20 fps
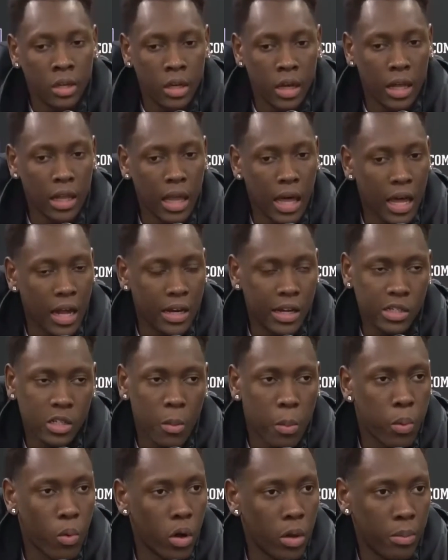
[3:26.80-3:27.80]
a lot of
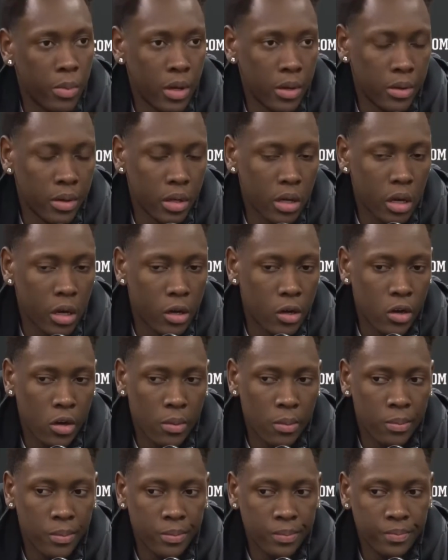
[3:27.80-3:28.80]
disappointment,
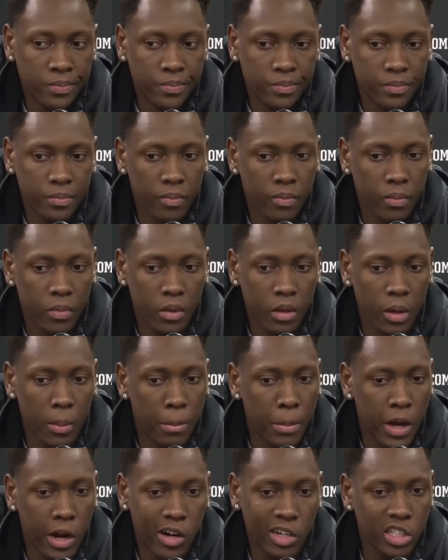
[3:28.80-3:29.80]

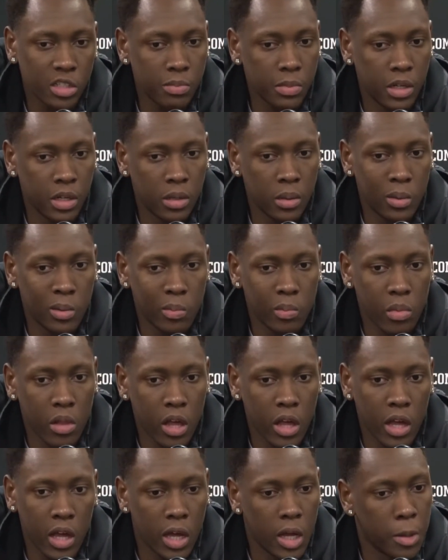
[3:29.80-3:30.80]
embarrassment,
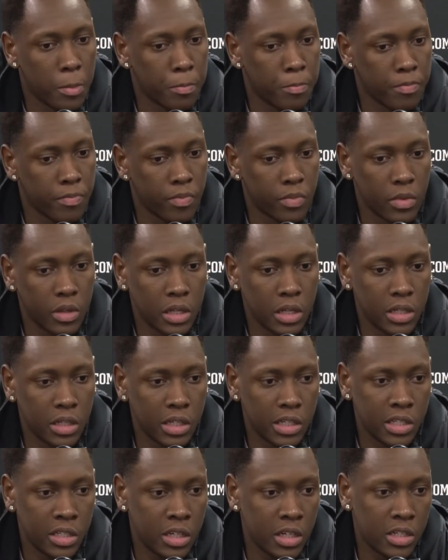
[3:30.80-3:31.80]
and
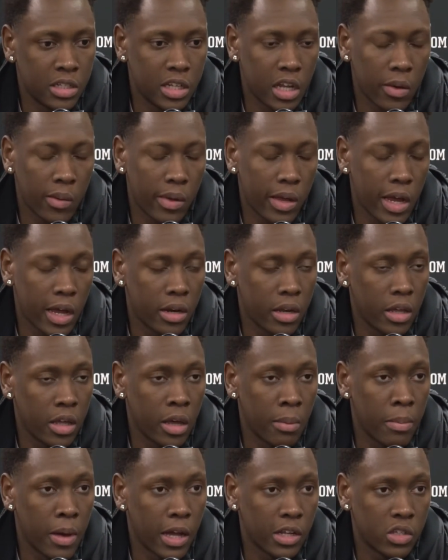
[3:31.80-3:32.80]
the sense that we had to
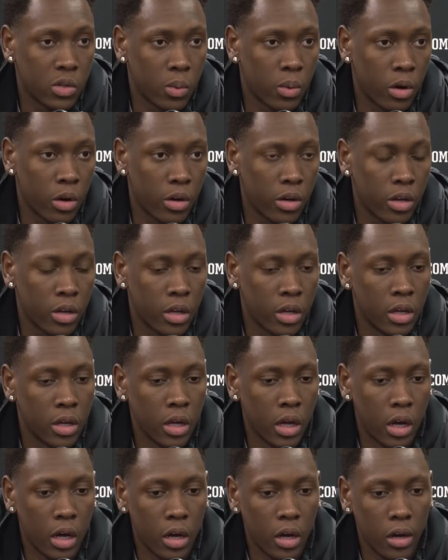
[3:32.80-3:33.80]
get back to work.
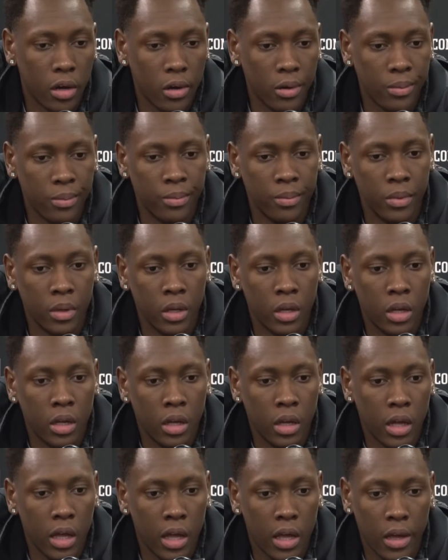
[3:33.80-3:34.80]

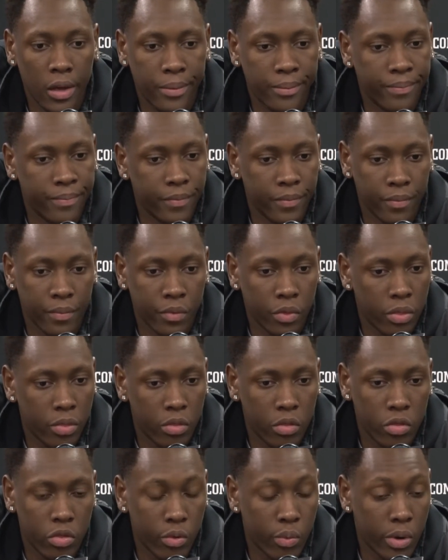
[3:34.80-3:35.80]
And
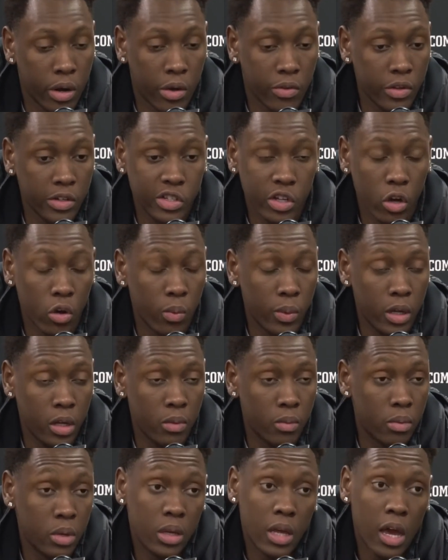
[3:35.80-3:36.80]
throughout this whole
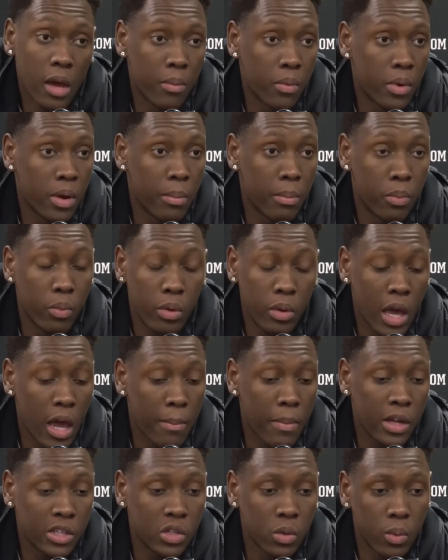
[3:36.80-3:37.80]
week, we
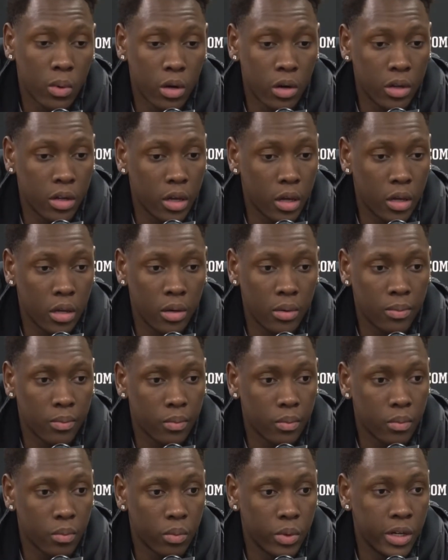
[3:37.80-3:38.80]
got back to work and
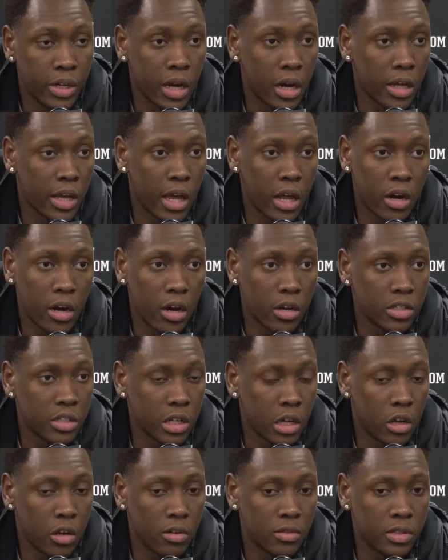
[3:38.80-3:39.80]
rededicated
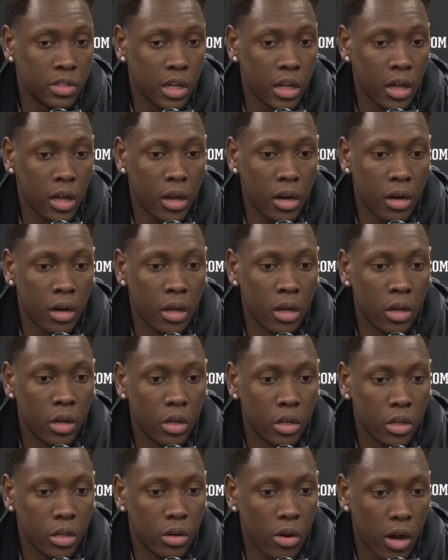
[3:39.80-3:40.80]
ourselves. And,
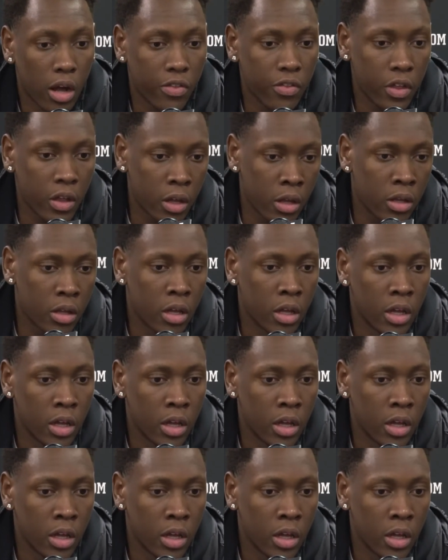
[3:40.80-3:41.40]
you know, I think